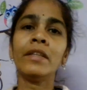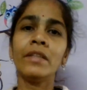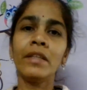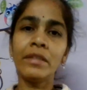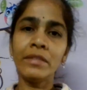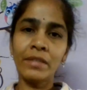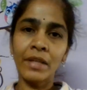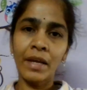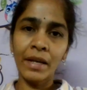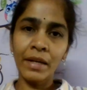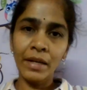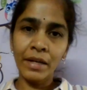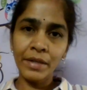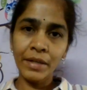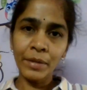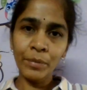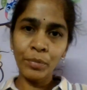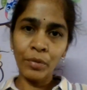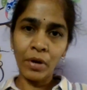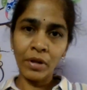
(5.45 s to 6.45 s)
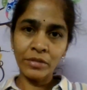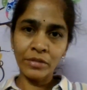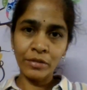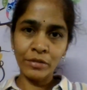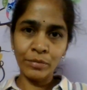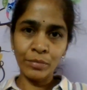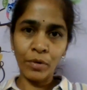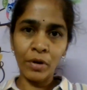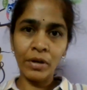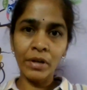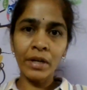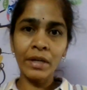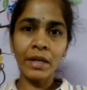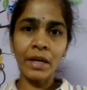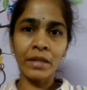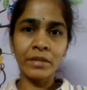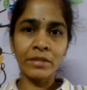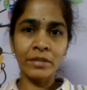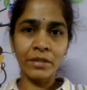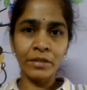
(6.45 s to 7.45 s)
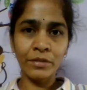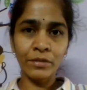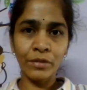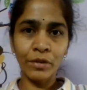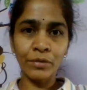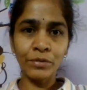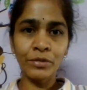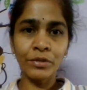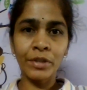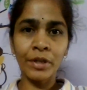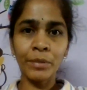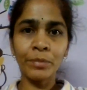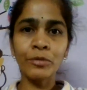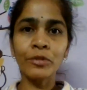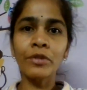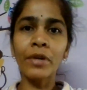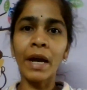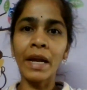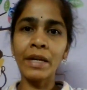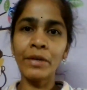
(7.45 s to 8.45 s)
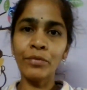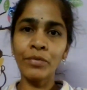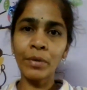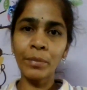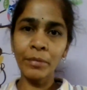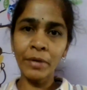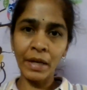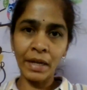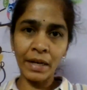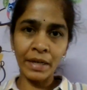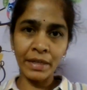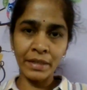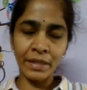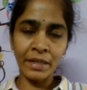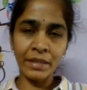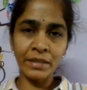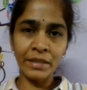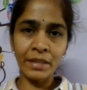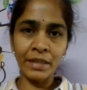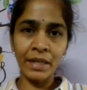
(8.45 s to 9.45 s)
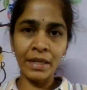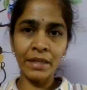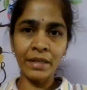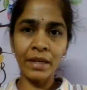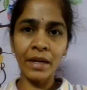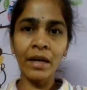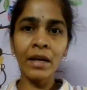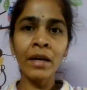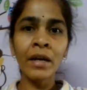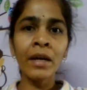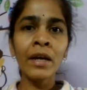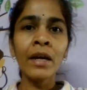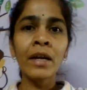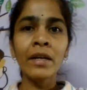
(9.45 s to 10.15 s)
This analytic process model consists of steps right from collecting the data